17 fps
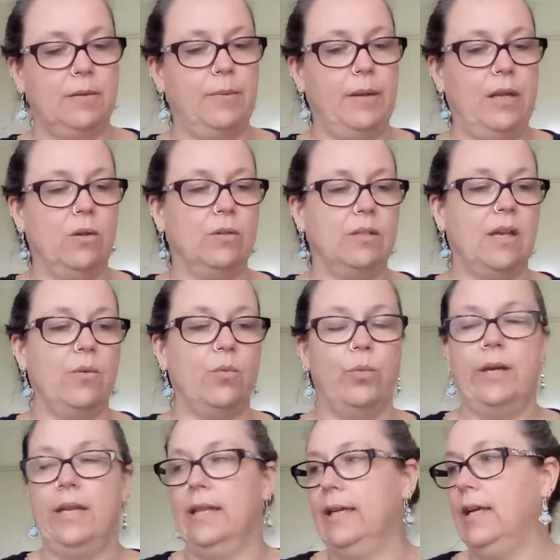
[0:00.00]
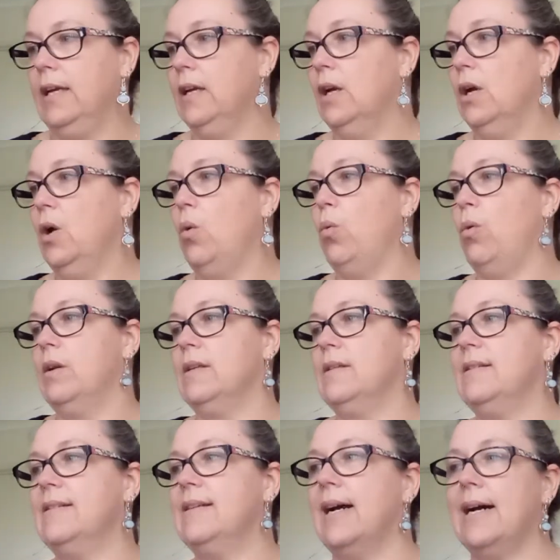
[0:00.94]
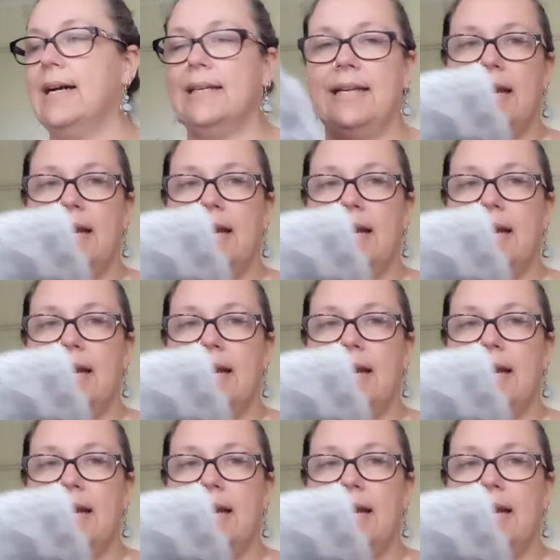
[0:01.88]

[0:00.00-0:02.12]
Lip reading: because I really want to start